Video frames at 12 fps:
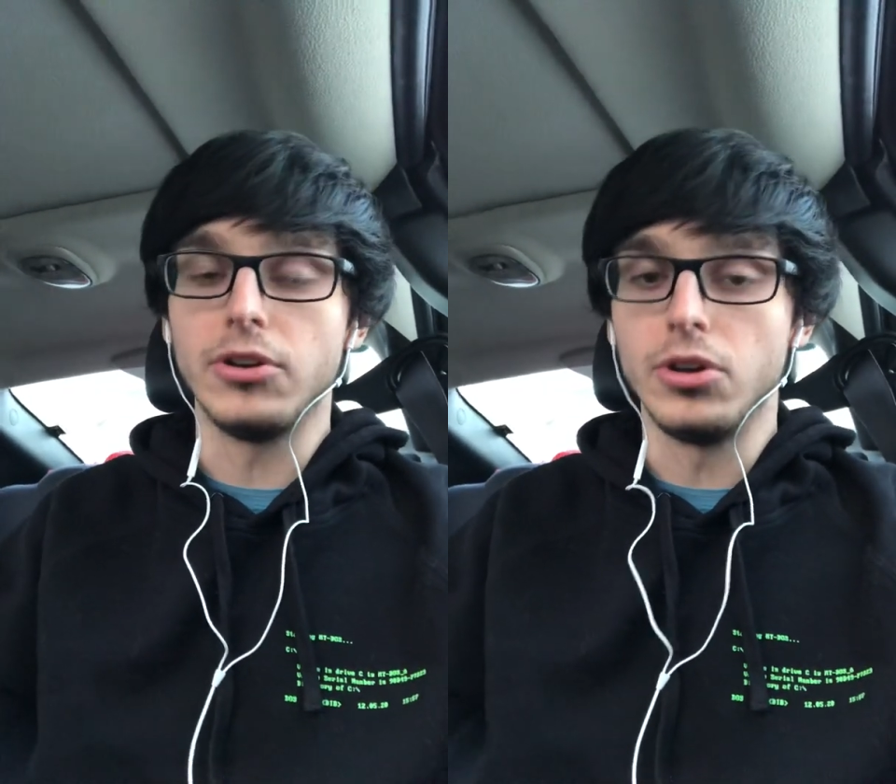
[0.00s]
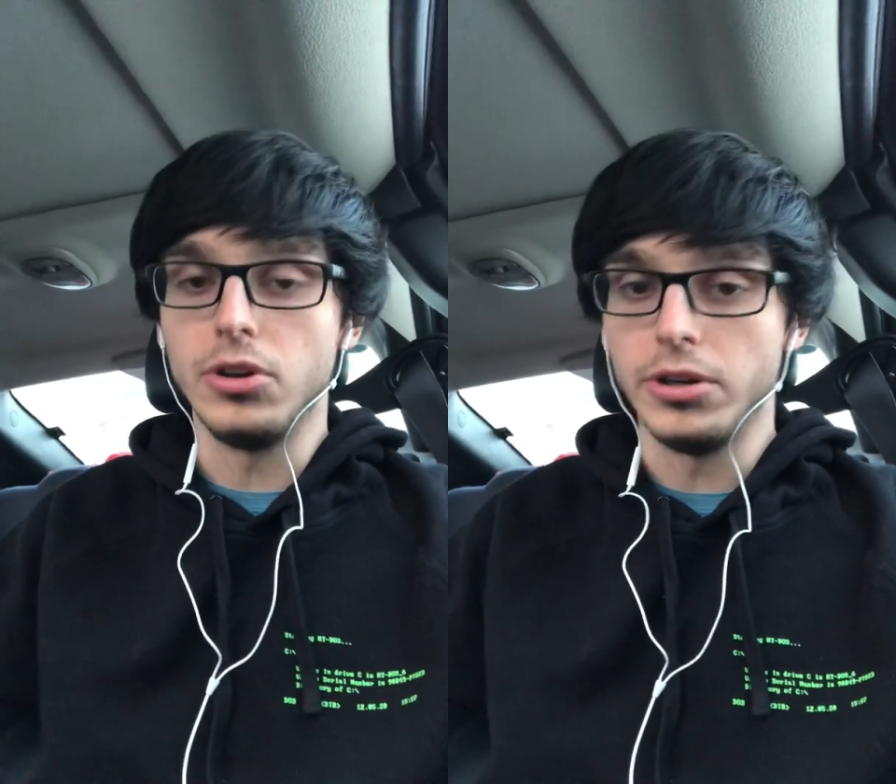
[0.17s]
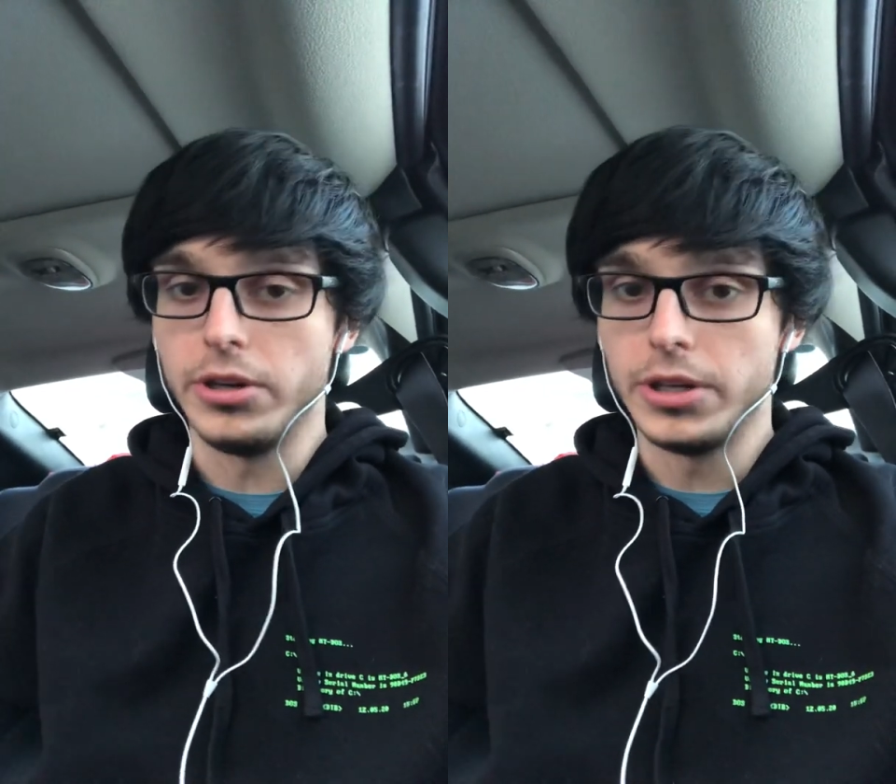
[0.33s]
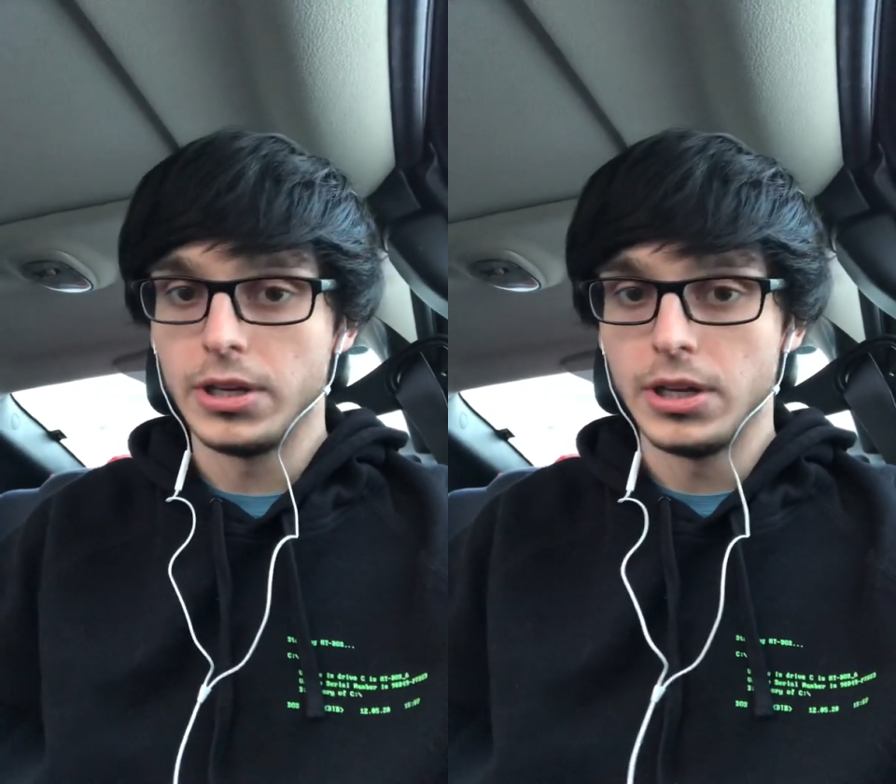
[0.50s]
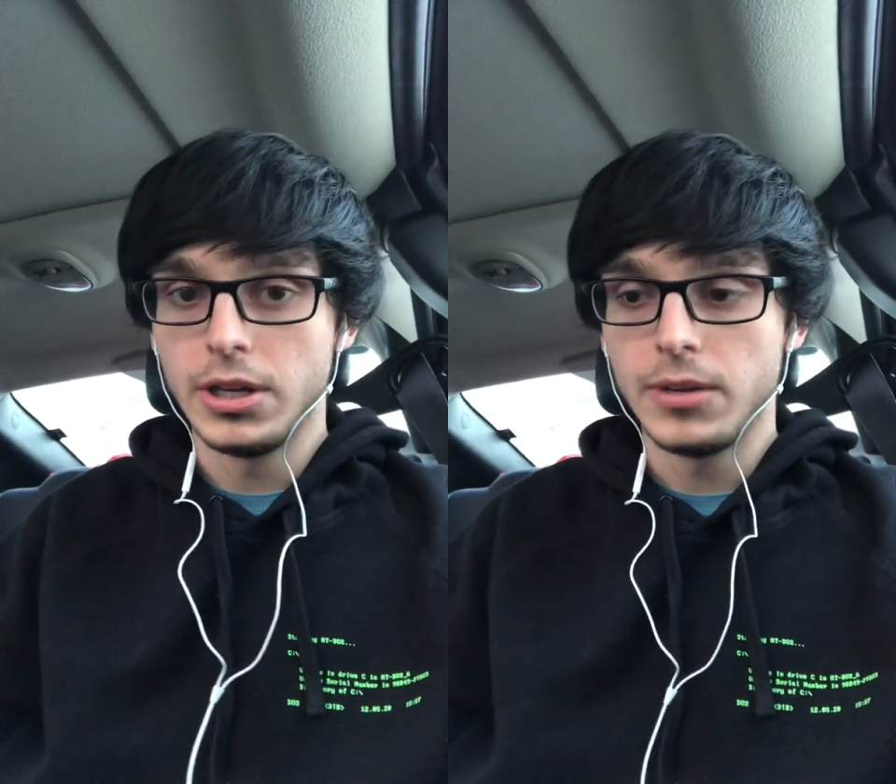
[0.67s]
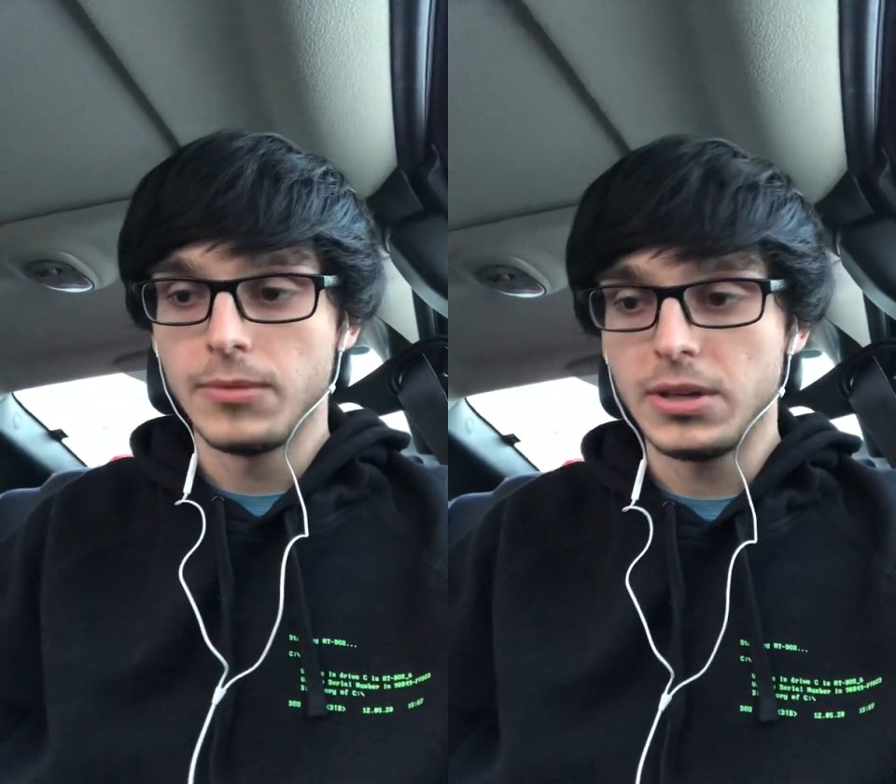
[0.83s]
good.
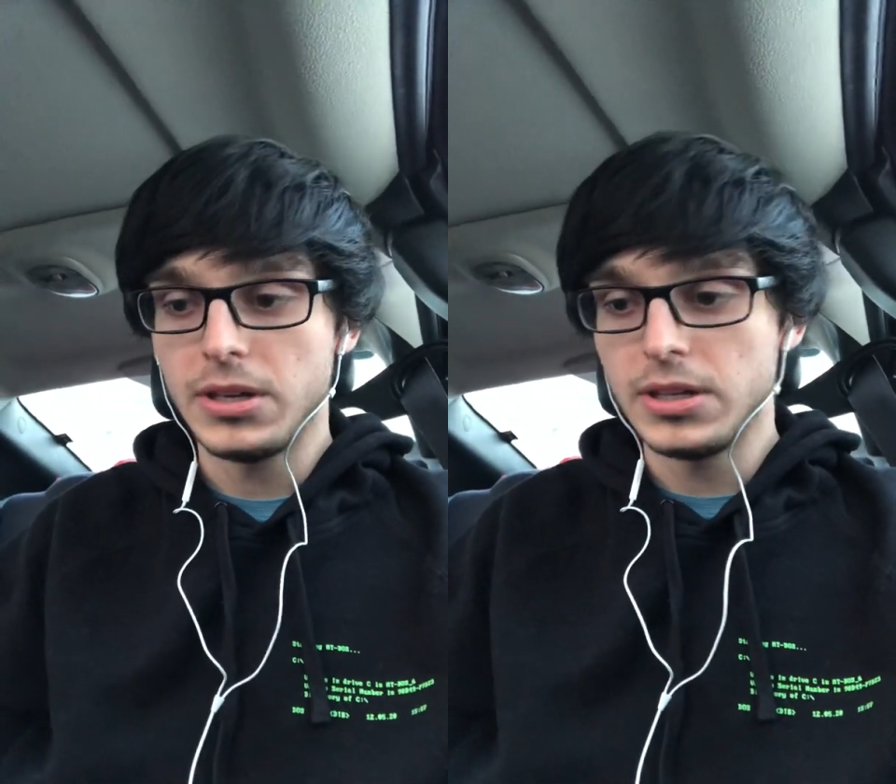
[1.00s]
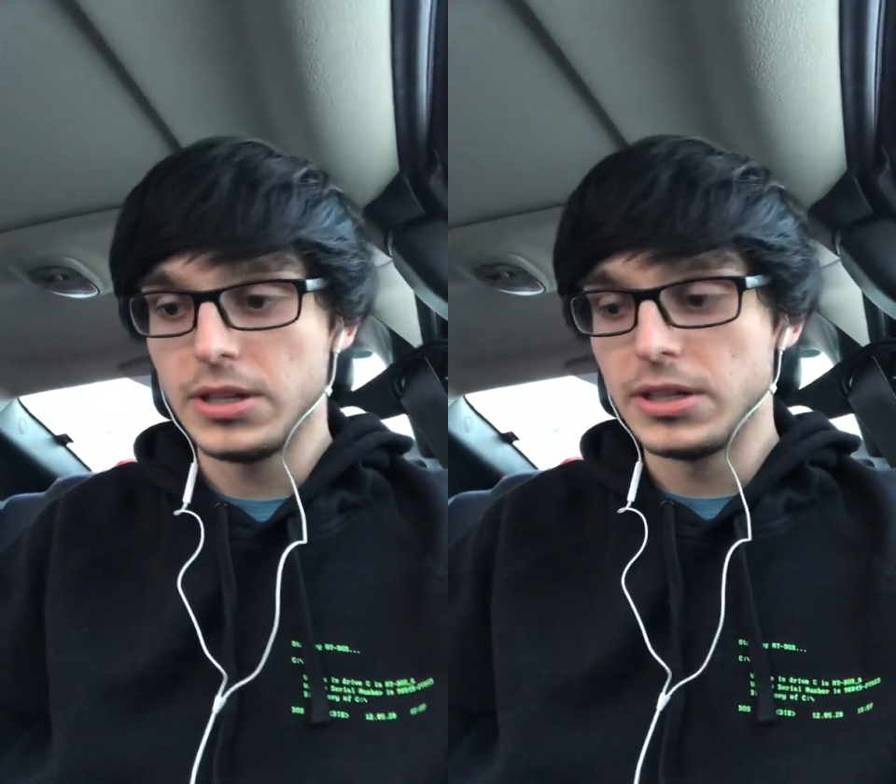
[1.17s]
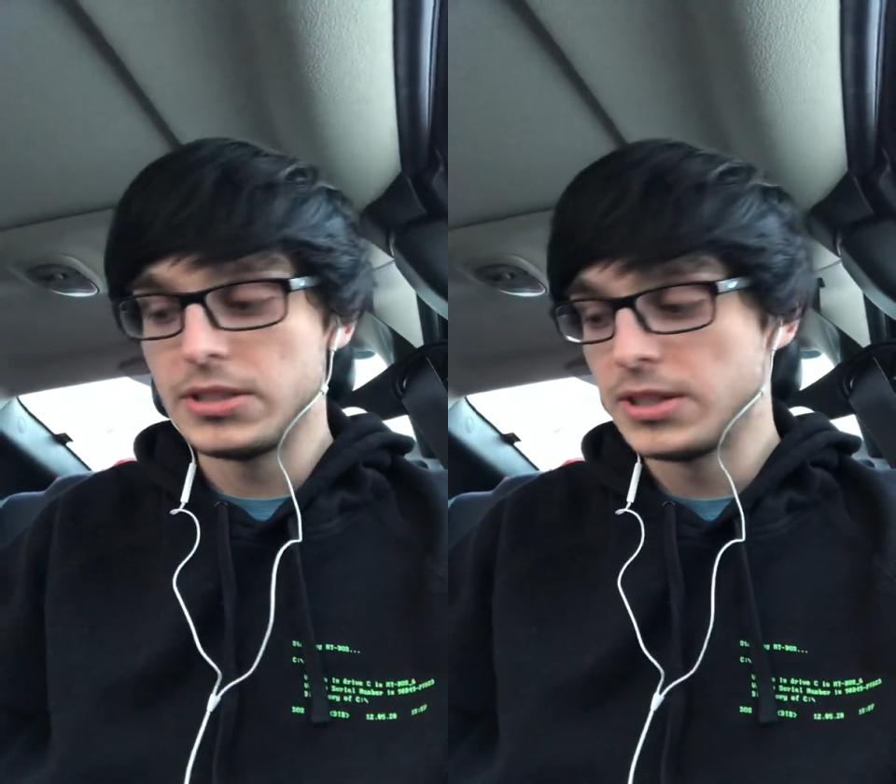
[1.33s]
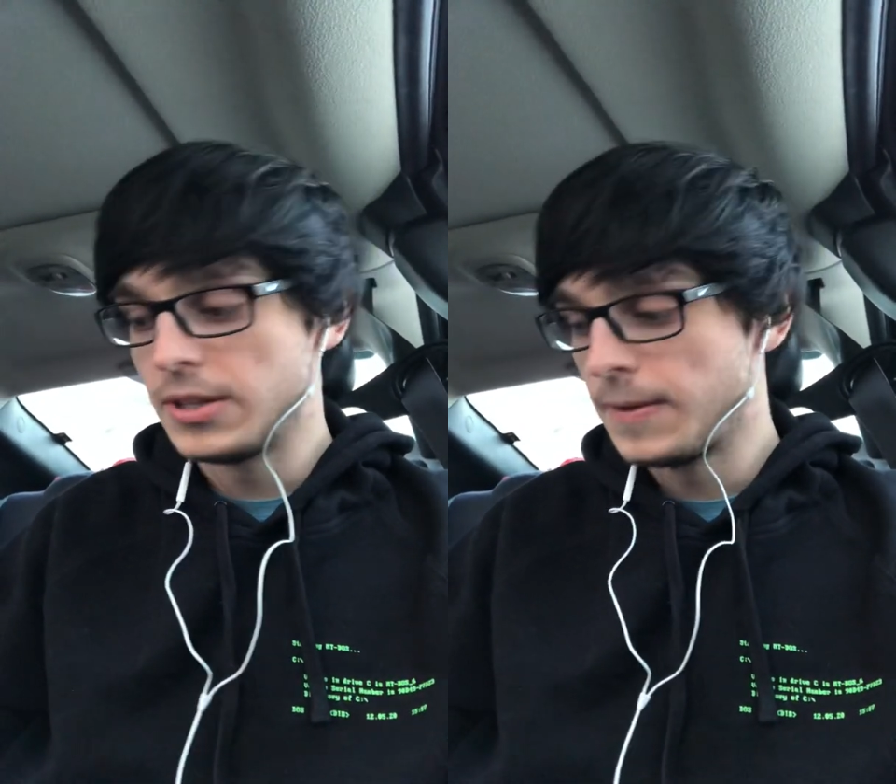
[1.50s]
Because